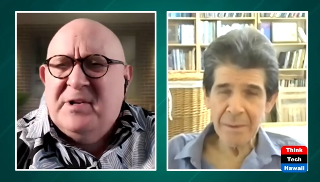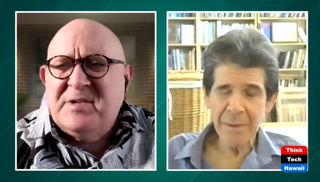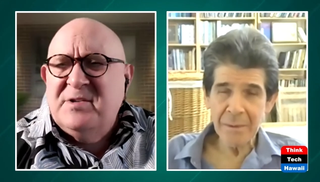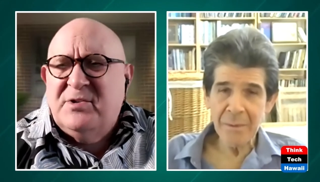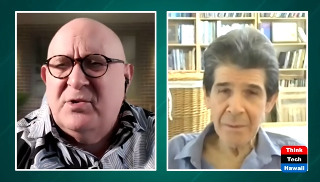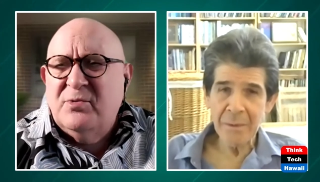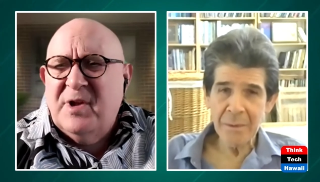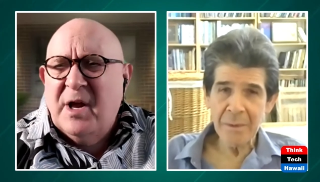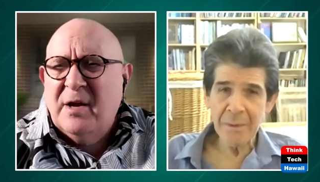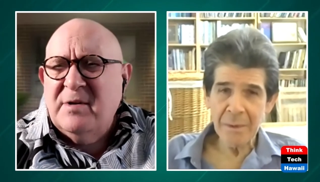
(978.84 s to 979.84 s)
Speaker 1: he doesn't do
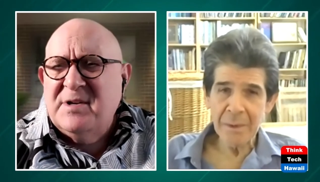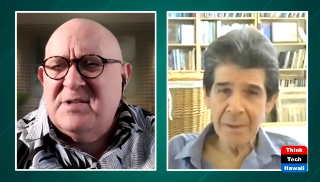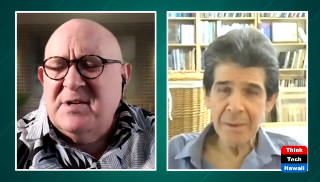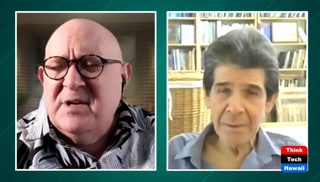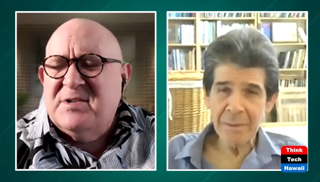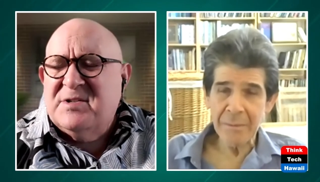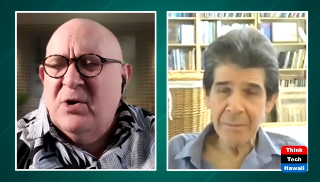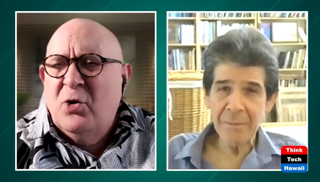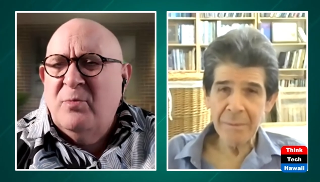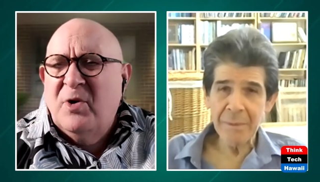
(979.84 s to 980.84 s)
that.
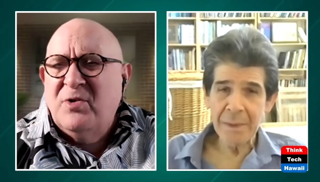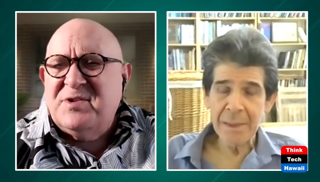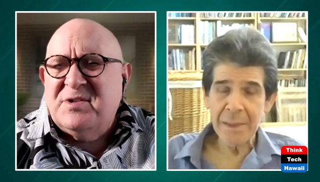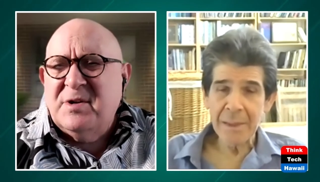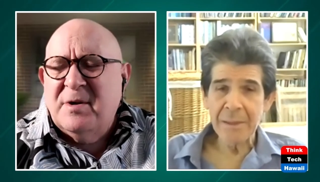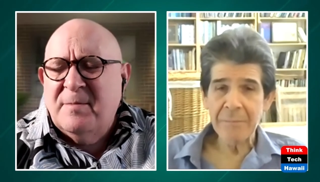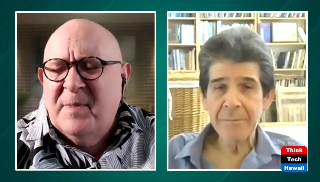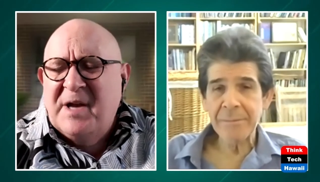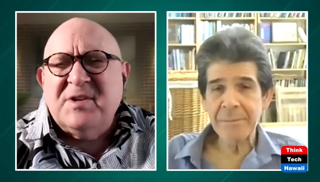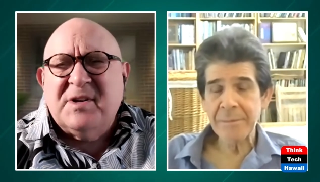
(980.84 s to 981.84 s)
It's almost
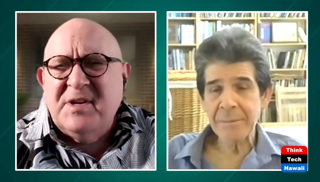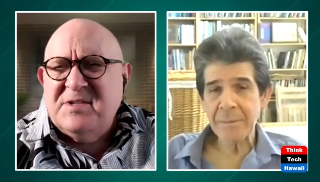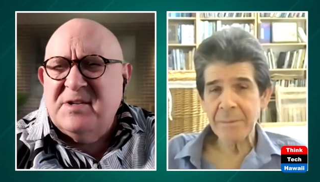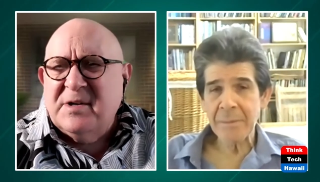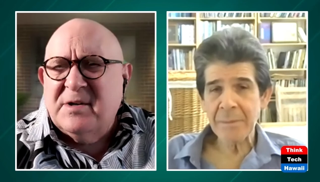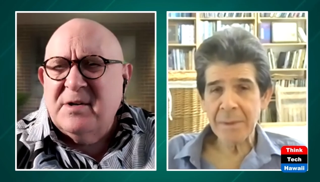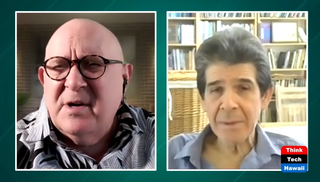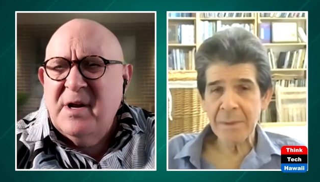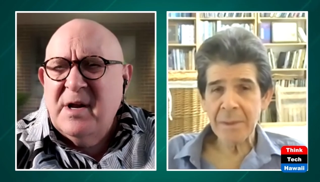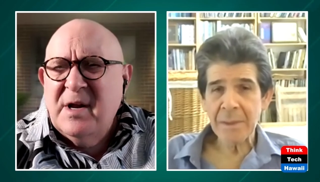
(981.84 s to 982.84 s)
masochistic.
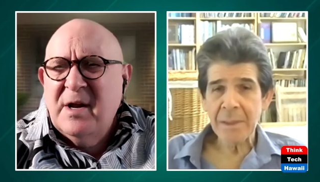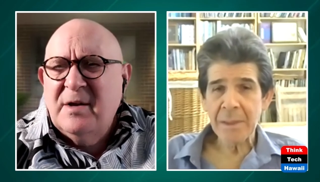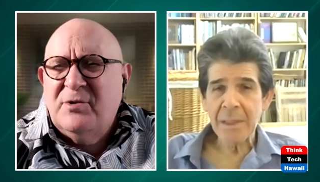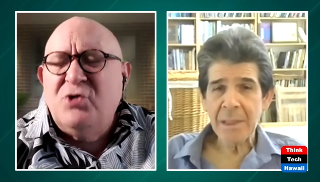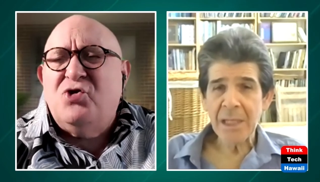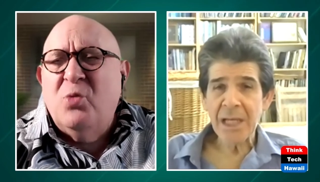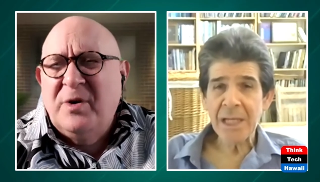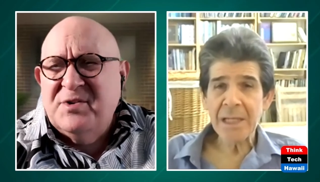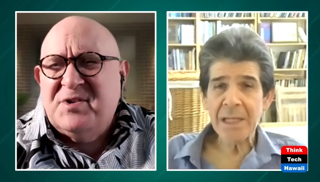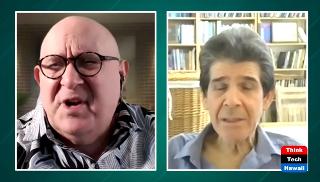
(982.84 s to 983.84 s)
Did
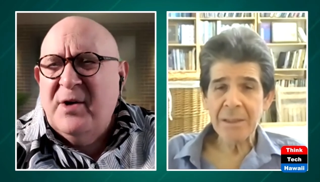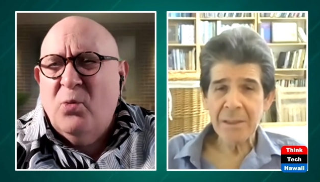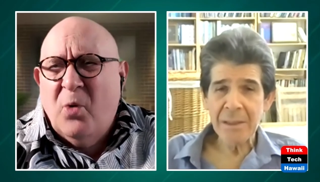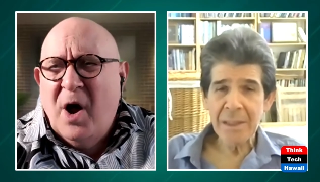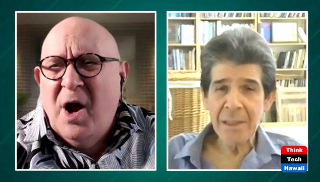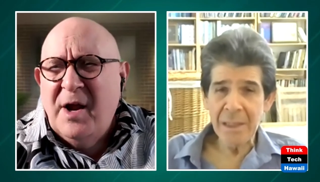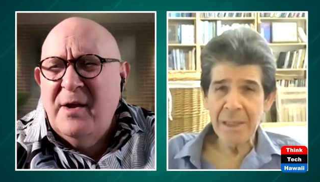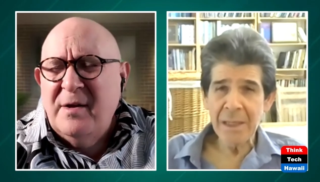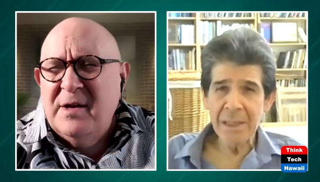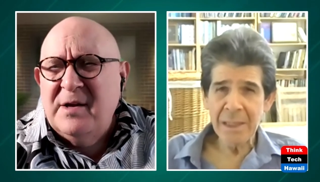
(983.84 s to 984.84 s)
you understand
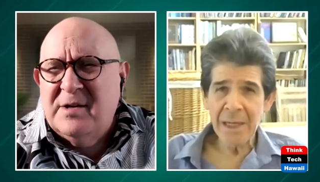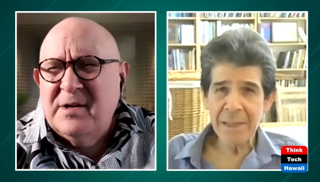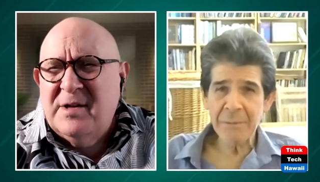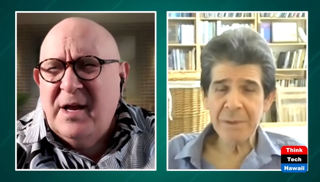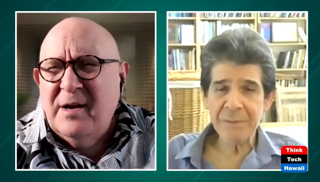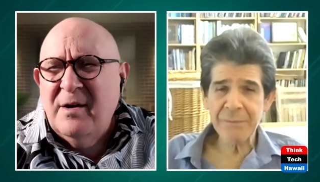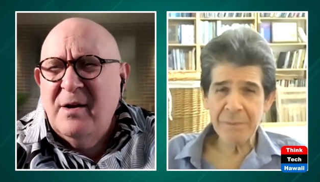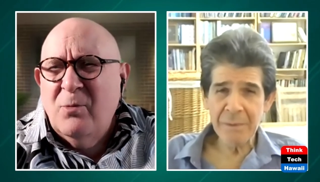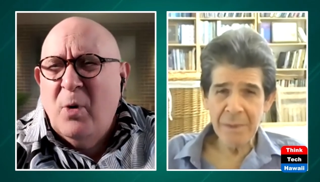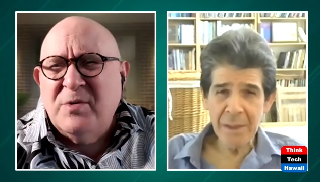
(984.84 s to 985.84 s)
why
Speaker 2: he did that?
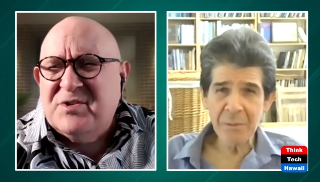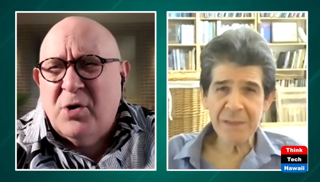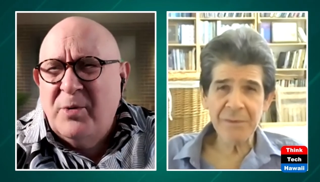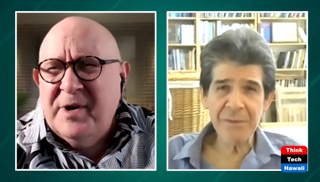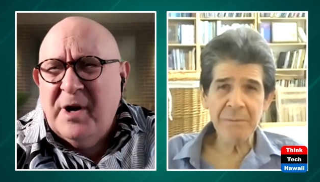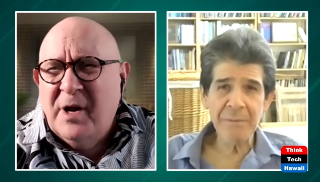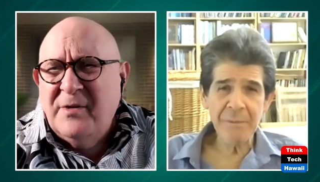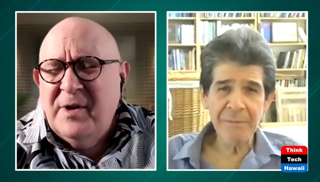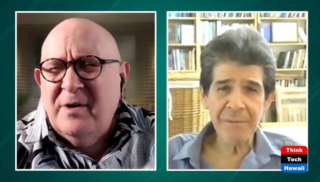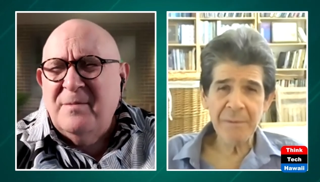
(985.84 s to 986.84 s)
What was going
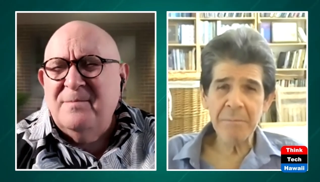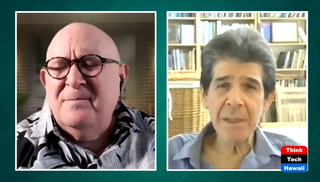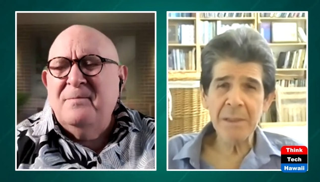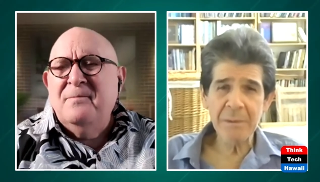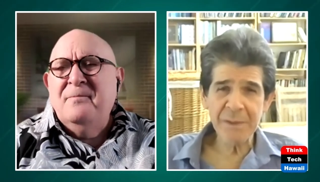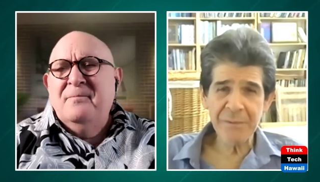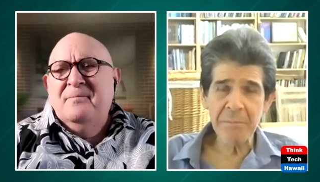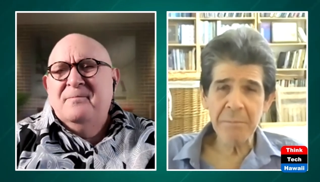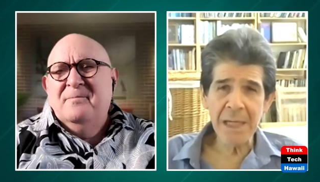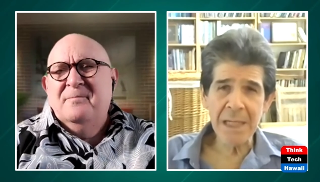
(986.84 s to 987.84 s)
on there? It was
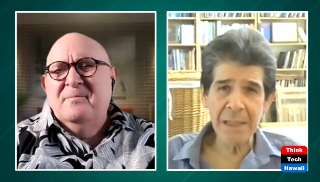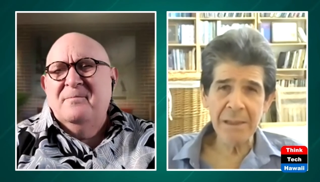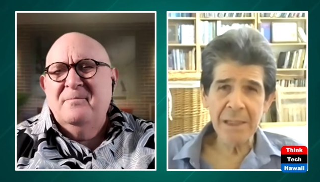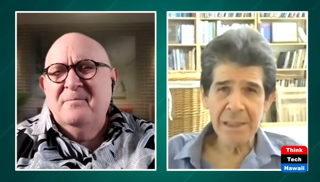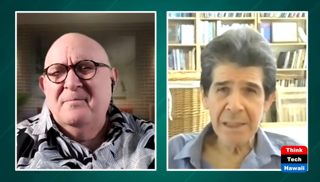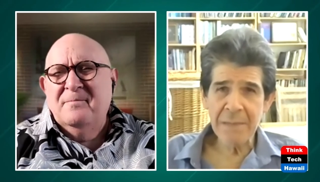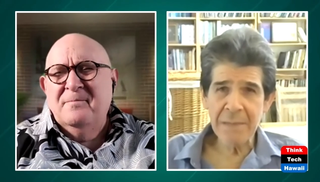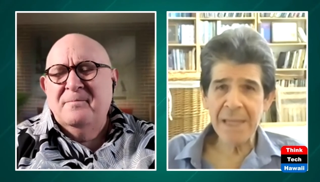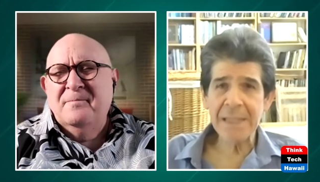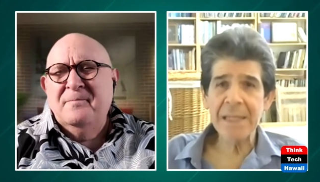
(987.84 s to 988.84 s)
for money. He
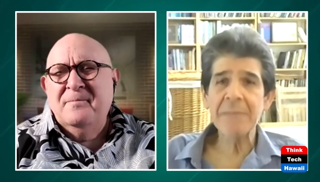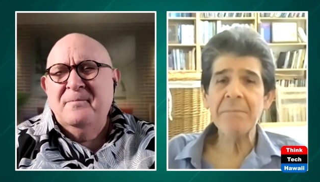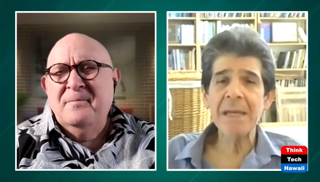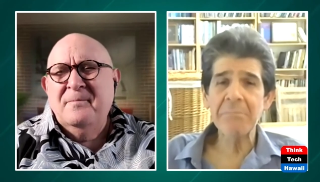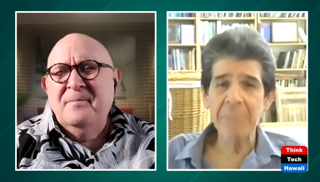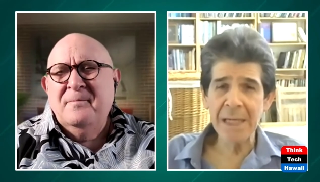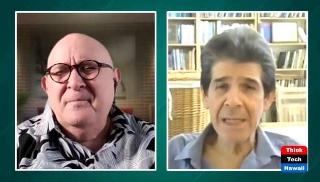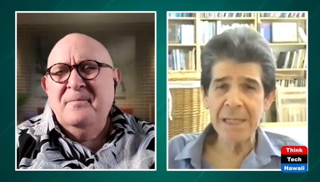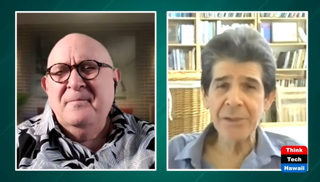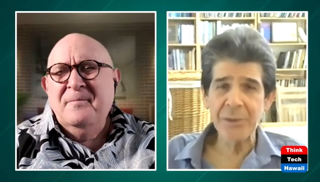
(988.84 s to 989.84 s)
made
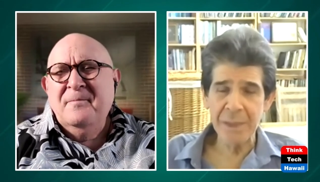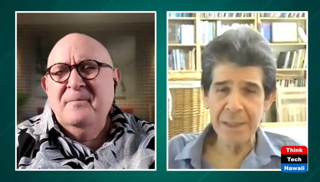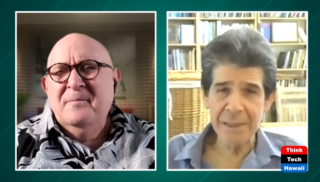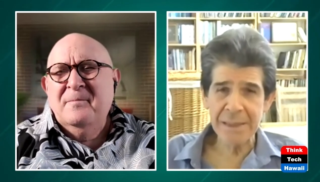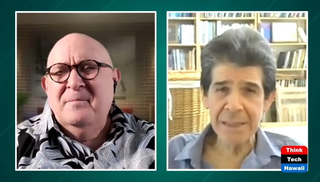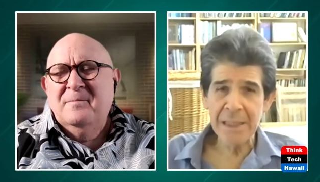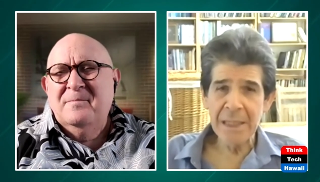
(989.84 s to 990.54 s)
money doing this.